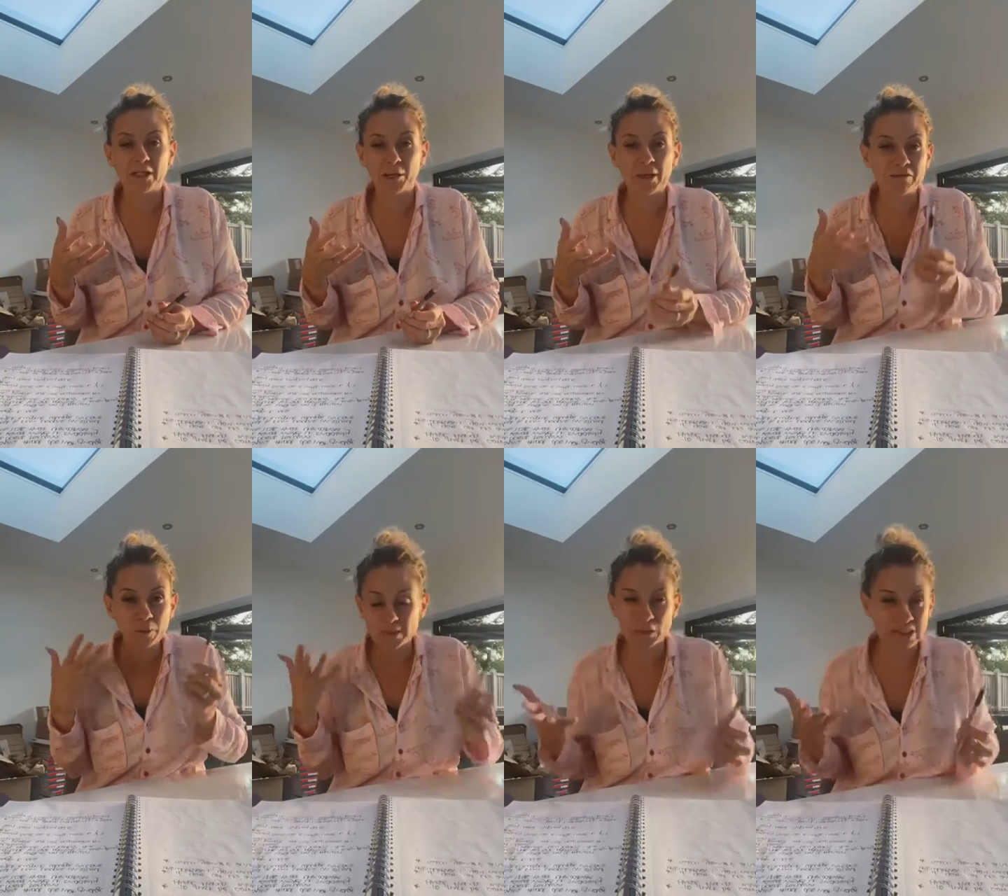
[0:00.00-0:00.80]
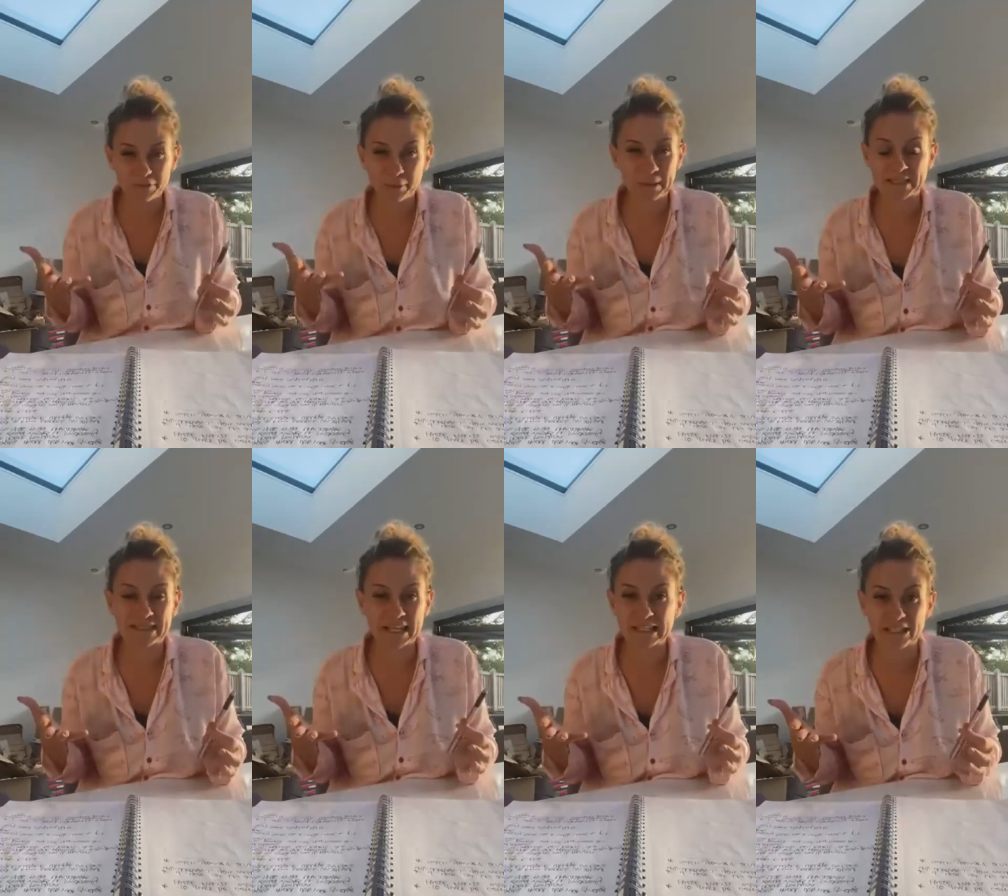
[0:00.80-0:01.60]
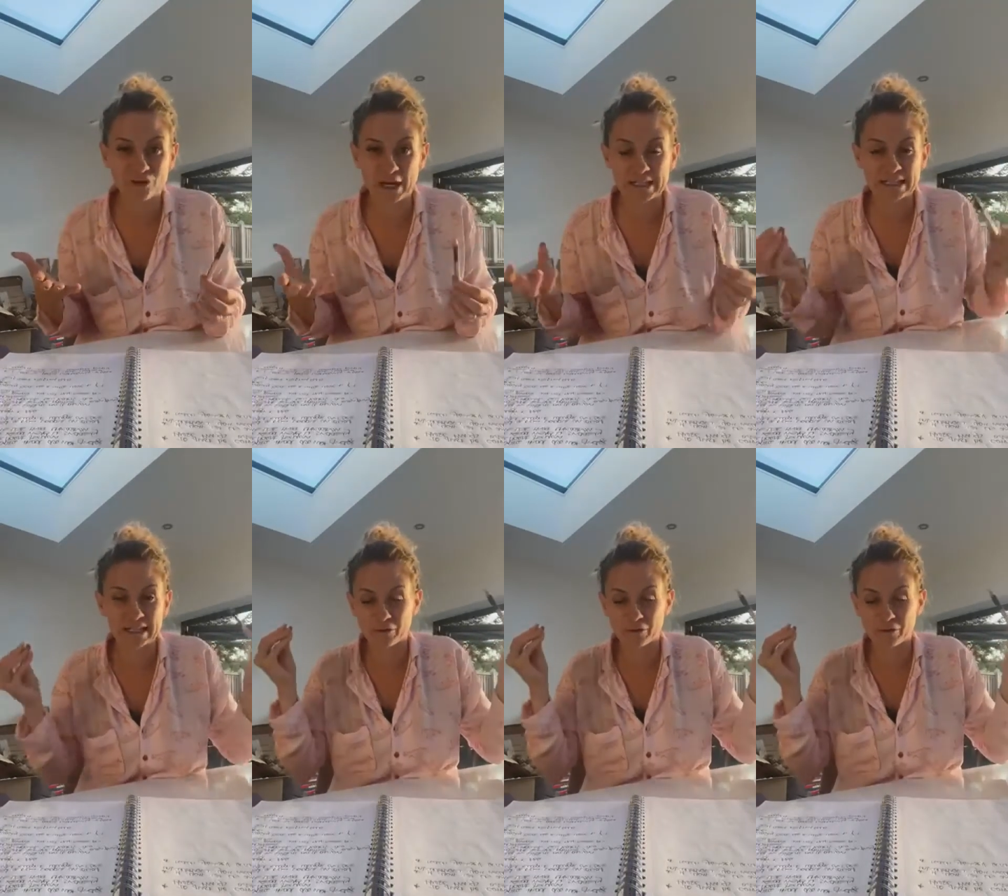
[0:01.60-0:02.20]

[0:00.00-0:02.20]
you know, everyone's got different personality traits,